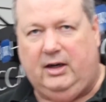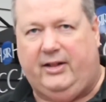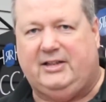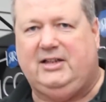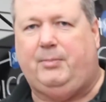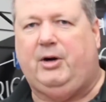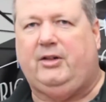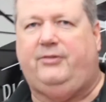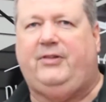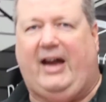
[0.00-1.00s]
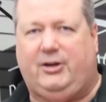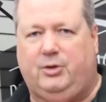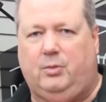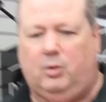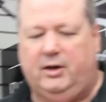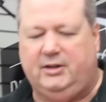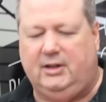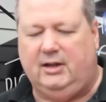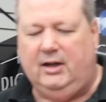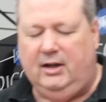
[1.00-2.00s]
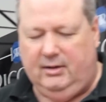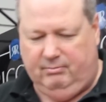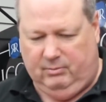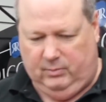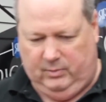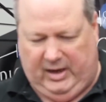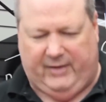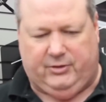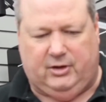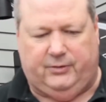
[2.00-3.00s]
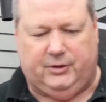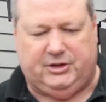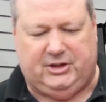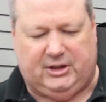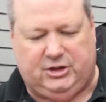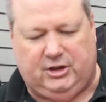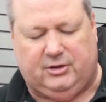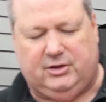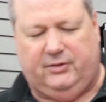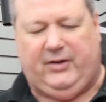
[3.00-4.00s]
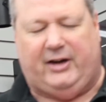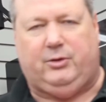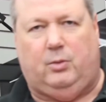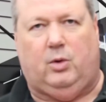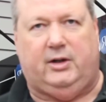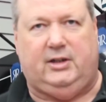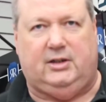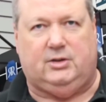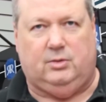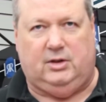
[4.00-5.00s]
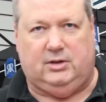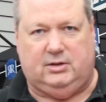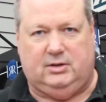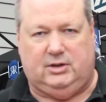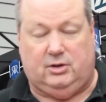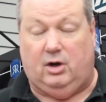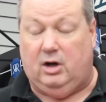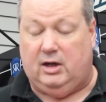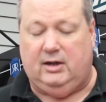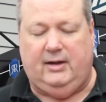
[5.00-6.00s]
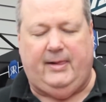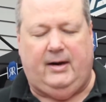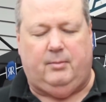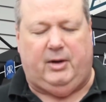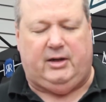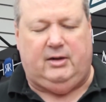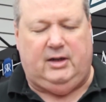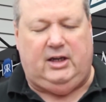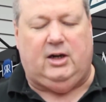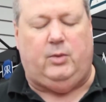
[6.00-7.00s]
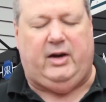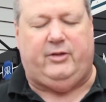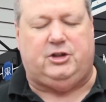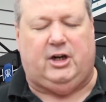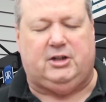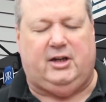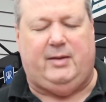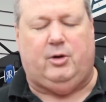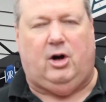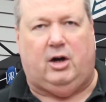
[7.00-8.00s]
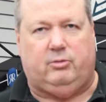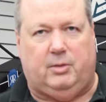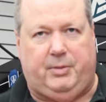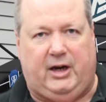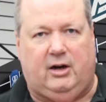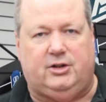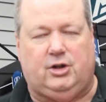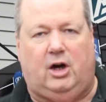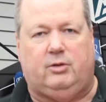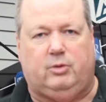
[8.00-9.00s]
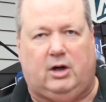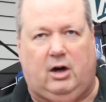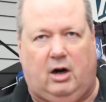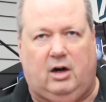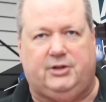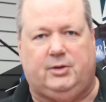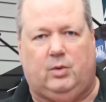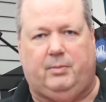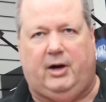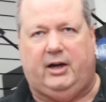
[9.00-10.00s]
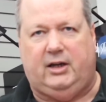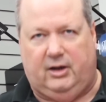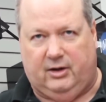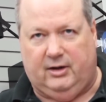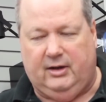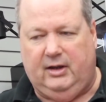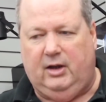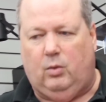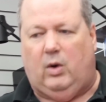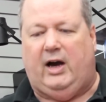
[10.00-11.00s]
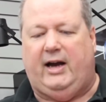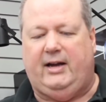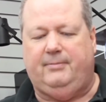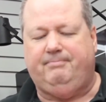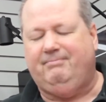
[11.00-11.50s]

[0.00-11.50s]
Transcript: Now that's not part of the factory warranty. After the first 6 years, the factory warranty is gone. But here we never charge labor on repairs on Riccars that were bought here. Why?